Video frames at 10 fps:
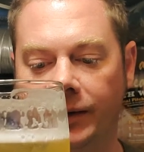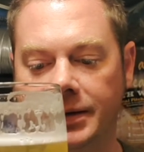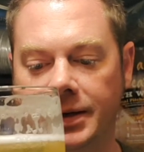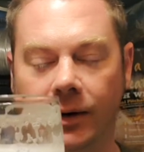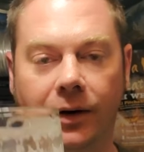this
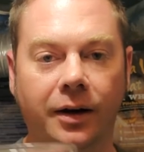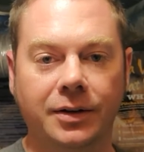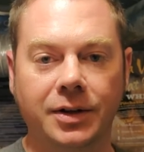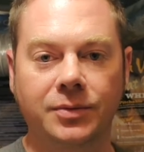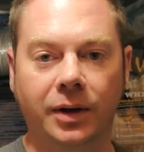down here because
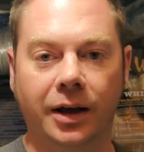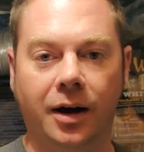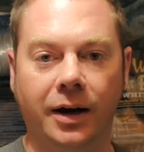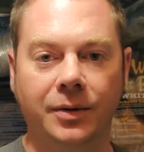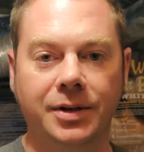it's really
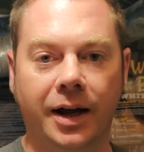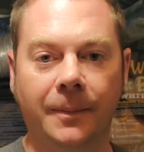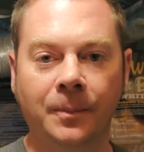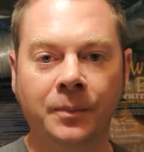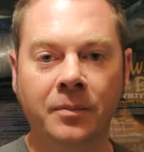hot outside.
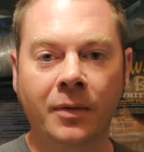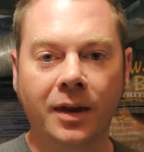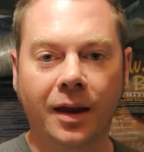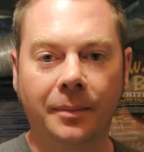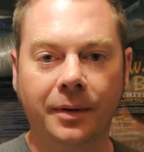
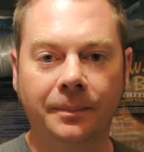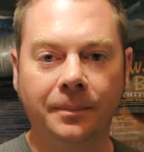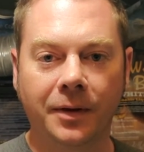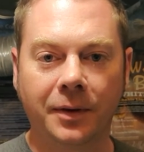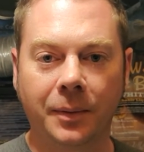I
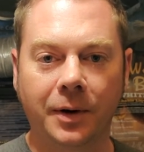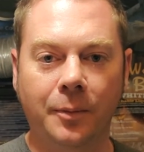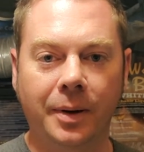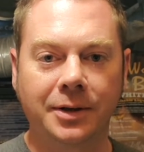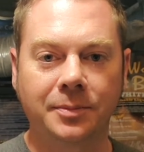think we're going to go
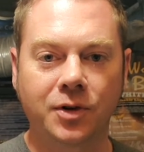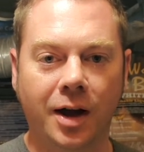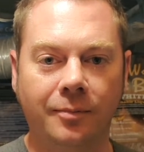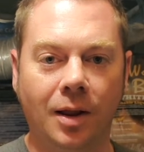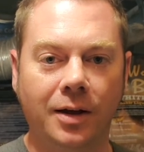pick some
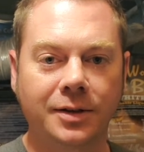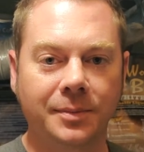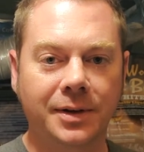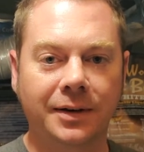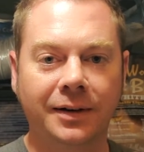chive
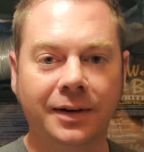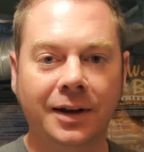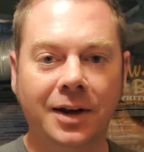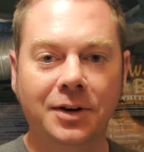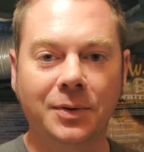blossoms and
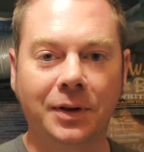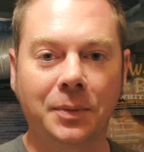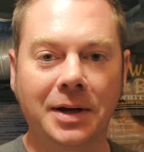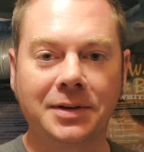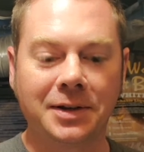drink the
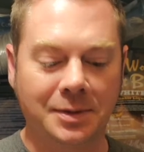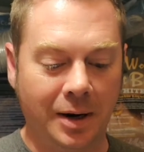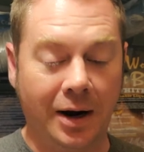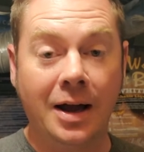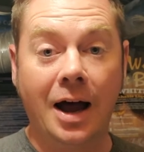rest of this
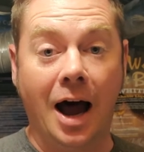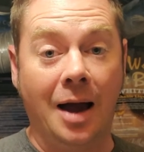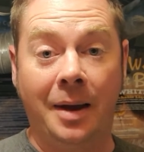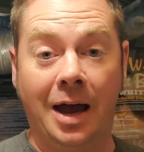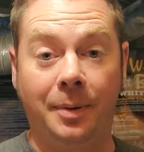beer.
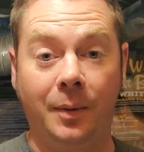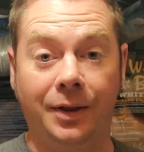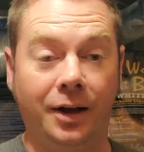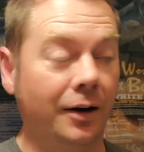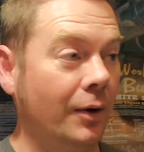I'm happy with
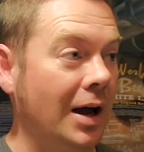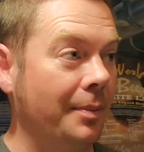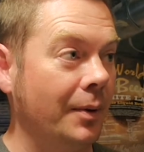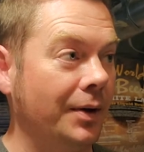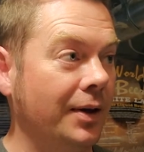it. Are you
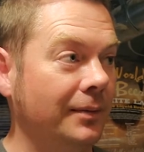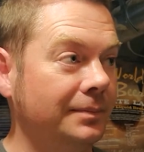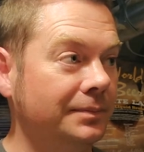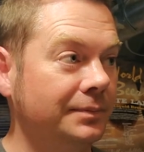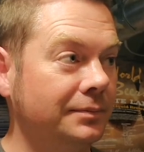happy with it?
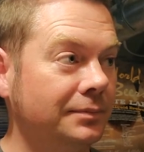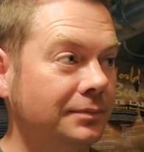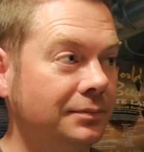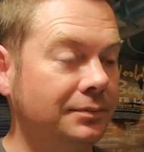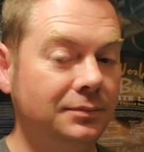I think it's
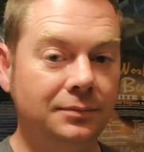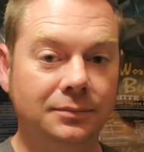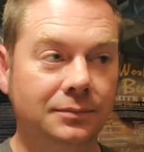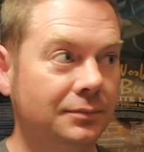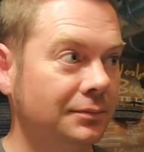fantastic. I think
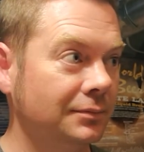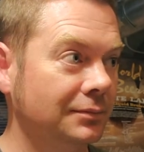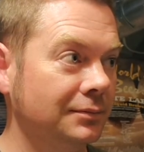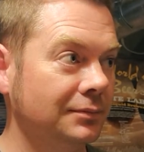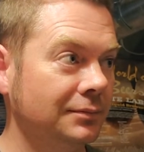we should call it
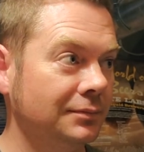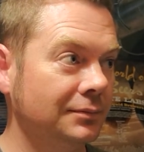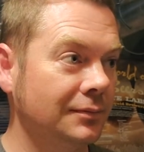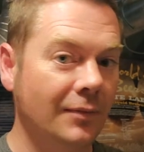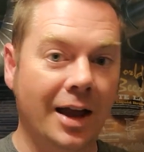Clang.
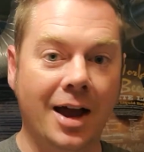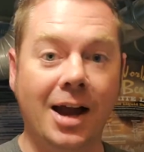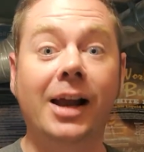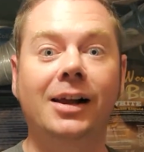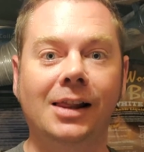
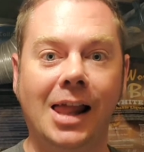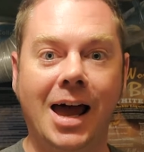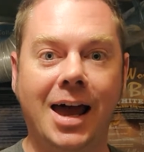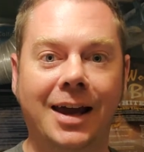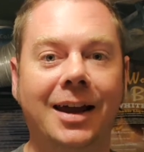
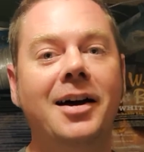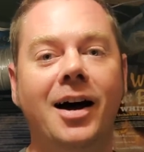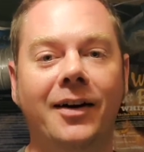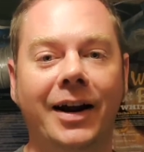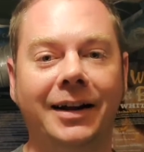Clang!
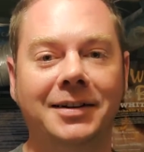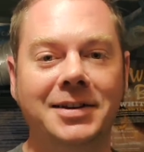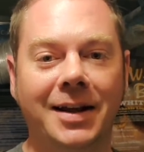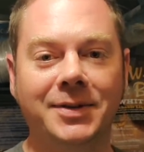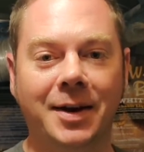All right.
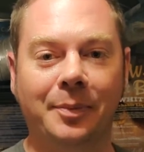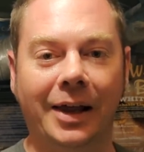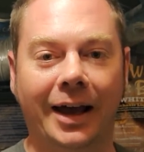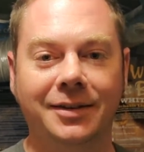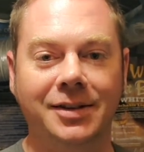Sounds like a
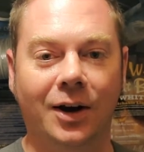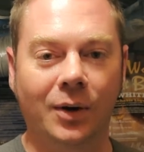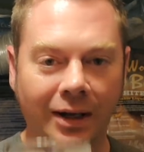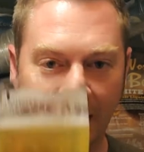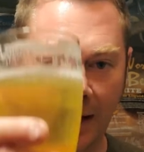plan. So,
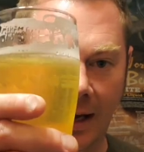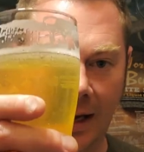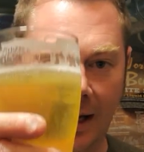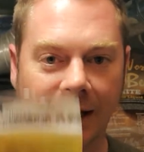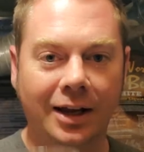
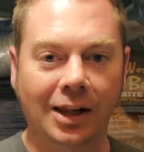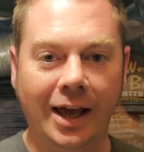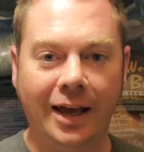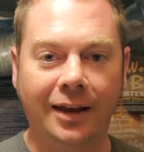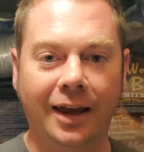
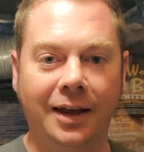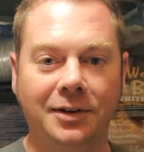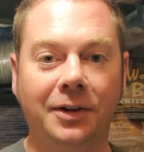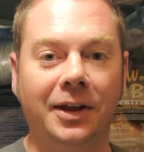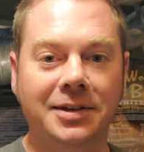Clang, and
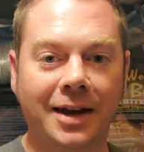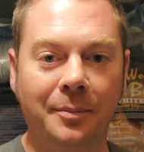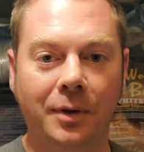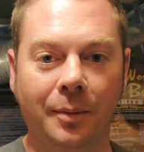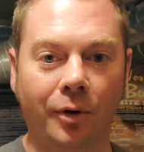until next time,
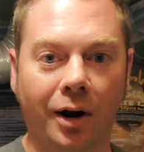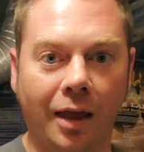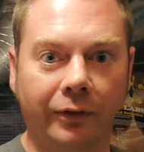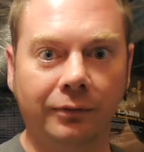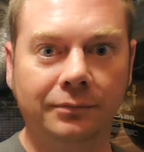keep it at
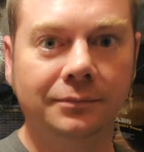11.